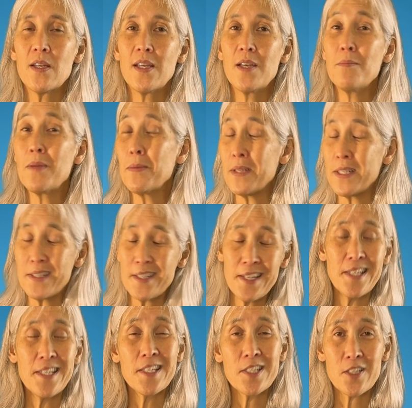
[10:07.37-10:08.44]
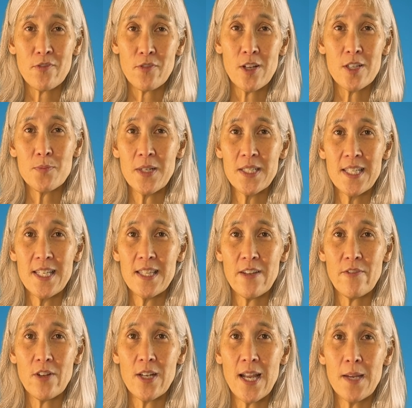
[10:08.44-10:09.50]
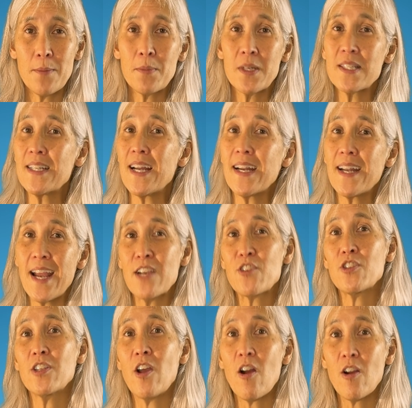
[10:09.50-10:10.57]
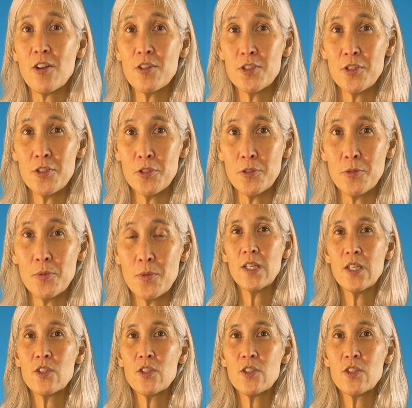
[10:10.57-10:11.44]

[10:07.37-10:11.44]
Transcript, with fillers: It may be tedious to floss my teeth every night, but it's not actually hard to do.